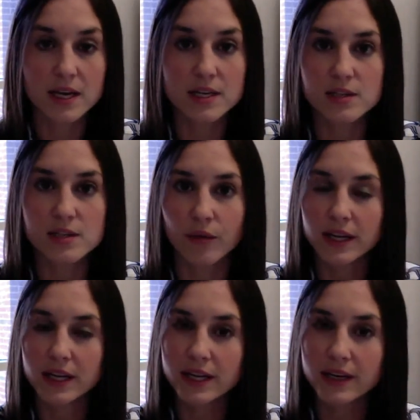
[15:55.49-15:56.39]
So
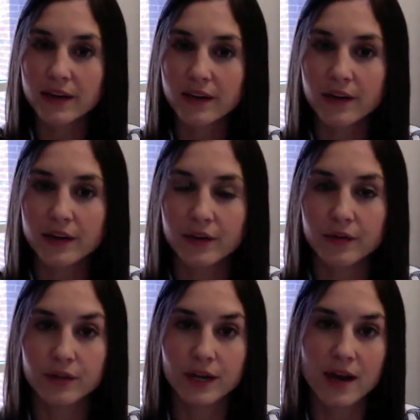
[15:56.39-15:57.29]
here
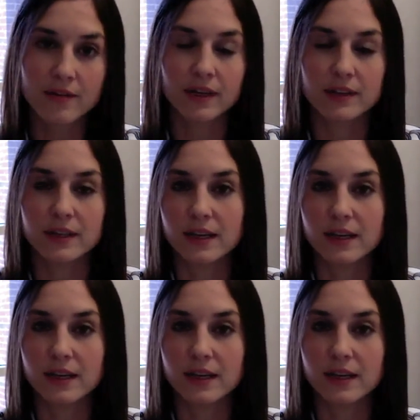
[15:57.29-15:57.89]
you're kind of